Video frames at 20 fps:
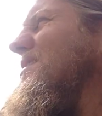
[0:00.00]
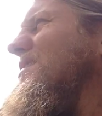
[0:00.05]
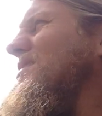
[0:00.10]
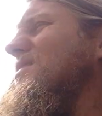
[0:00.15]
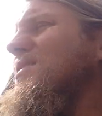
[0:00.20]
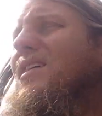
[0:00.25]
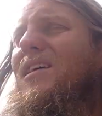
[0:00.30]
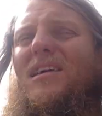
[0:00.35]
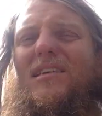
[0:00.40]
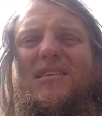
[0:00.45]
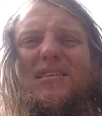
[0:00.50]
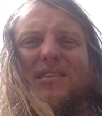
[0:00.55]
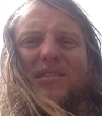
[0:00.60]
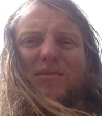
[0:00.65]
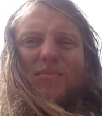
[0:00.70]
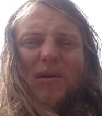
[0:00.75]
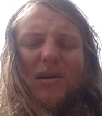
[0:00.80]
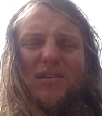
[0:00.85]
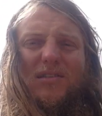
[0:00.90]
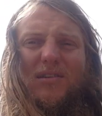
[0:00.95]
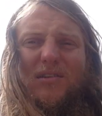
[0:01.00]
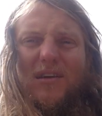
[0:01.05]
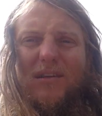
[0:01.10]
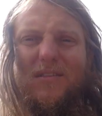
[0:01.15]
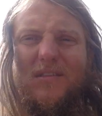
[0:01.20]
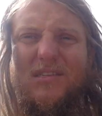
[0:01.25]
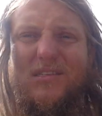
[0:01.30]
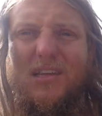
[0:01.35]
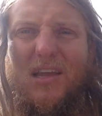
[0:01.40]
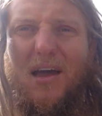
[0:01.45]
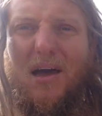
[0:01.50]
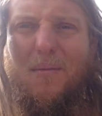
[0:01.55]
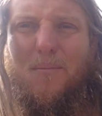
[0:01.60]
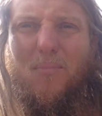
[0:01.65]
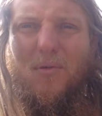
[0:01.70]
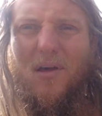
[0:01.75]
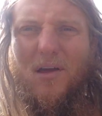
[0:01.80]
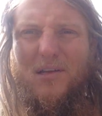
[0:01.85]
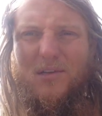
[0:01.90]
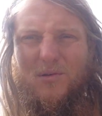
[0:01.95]
these days, especially in this
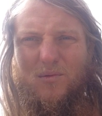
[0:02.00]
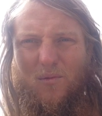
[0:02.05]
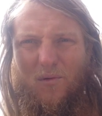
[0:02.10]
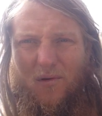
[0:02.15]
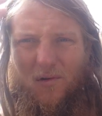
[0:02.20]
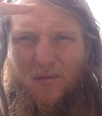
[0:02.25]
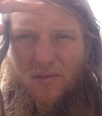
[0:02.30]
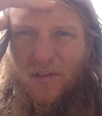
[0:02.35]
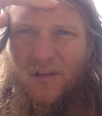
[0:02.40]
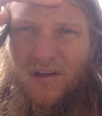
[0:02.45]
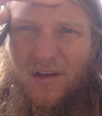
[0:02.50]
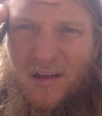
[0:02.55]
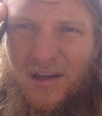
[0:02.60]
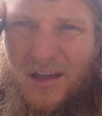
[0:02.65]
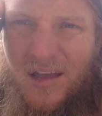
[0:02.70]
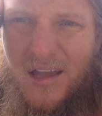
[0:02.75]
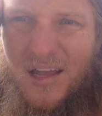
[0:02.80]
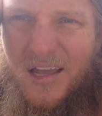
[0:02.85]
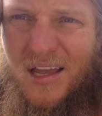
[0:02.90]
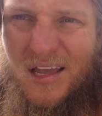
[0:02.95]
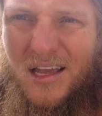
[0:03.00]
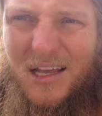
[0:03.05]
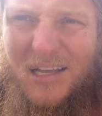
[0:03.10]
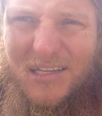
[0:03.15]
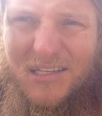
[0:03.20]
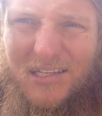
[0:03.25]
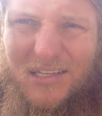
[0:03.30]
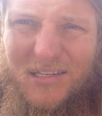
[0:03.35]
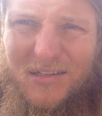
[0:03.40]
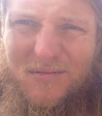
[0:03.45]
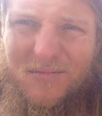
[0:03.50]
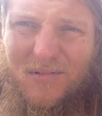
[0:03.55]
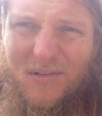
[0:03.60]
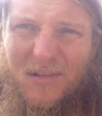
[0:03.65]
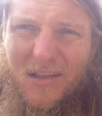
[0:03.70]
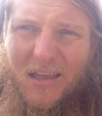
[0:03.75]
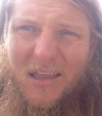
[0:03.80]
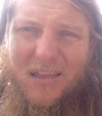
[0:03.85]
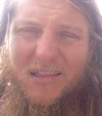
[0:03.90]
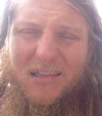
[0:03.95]
complex world. Is
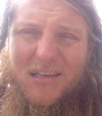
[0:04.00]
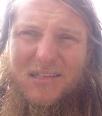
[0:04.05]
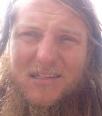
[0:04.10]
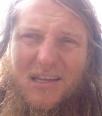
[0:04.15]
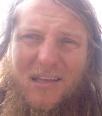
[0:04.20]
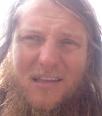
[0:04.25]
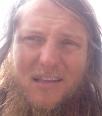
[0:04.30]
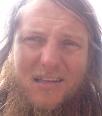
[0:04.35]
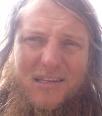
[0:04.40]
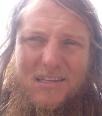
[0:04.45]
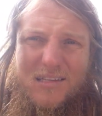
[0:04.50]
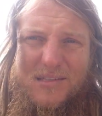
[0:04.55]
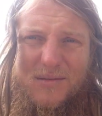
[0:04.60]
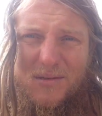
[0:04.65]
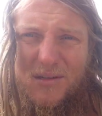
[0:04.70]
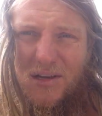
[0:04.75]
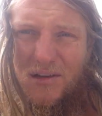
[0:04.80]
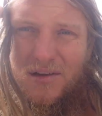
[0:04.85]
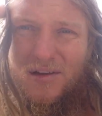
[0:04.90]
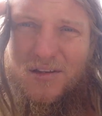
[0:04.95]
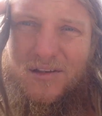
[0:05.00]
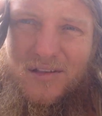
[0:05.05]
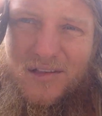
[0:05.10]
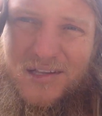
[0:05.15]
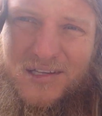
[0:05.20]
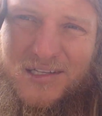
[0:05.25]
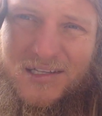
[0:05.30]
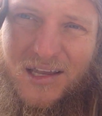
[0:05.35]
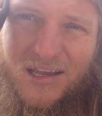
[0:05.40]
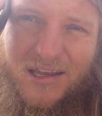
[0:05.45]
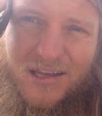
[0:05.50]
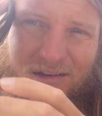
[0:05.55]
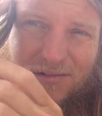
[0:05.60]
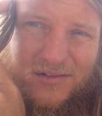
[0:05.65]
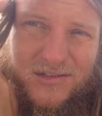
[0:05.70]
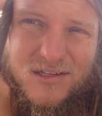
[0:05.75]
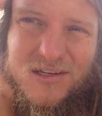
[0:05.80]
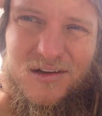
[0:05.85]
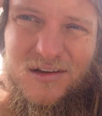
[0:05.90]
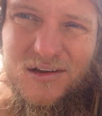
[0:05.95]
this is good. This
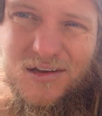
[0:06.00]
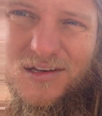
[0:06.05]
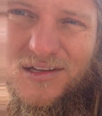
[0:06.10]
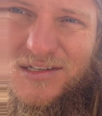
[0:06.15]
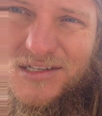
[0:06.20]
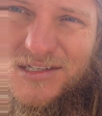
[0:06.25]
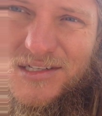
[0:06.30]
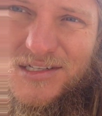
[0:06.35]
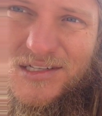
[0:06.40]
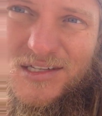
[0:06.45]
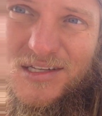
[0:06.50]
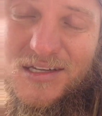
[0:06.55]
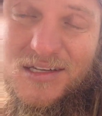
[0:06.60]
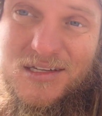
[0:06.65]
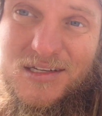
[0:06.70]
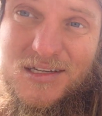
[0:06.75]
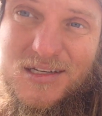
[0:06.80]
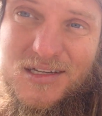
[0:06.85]
angle's good. It's just